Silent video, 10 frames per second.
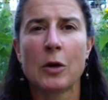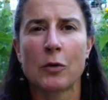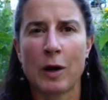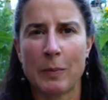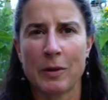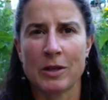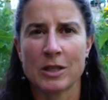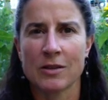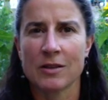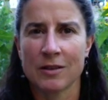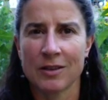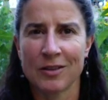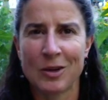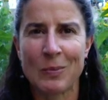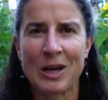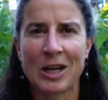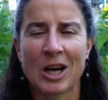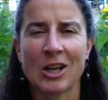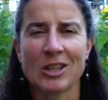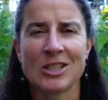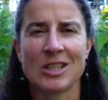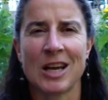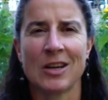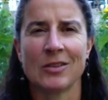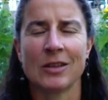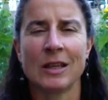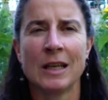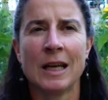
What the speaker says: Rape and the Justice System in a College Town,